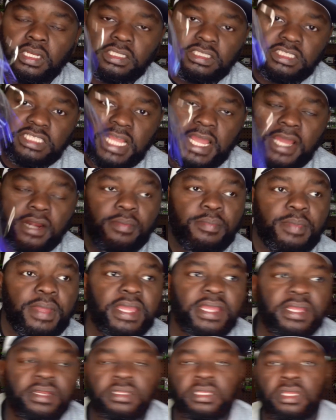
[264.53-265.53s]

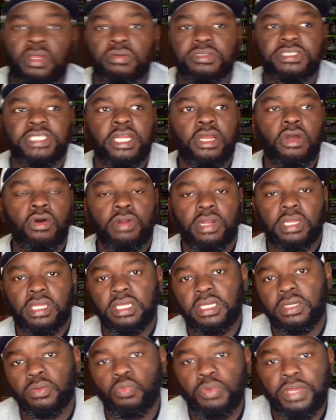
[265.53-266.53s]
Chatterbait, on a
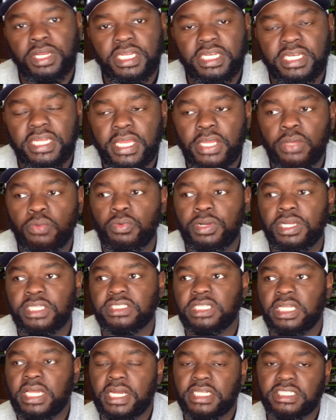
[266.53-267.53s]
good windy day when there's a
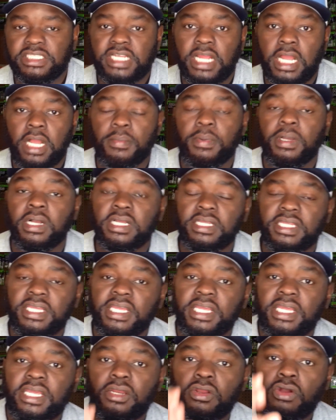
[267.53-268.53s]
lot of chop,
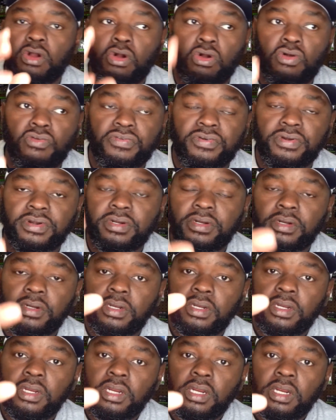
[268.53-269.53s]
again, over
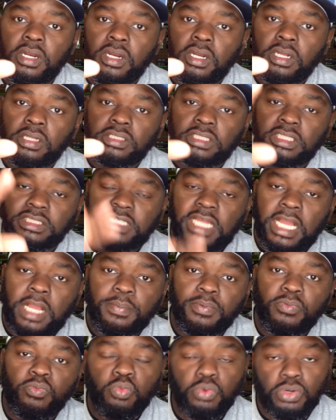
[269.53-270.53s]
the top
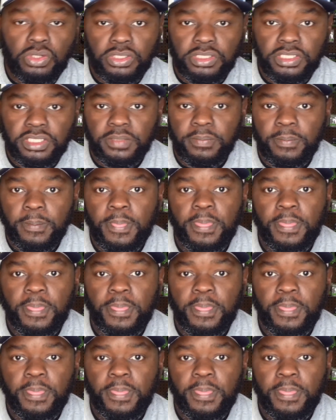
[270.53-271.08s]
of wood,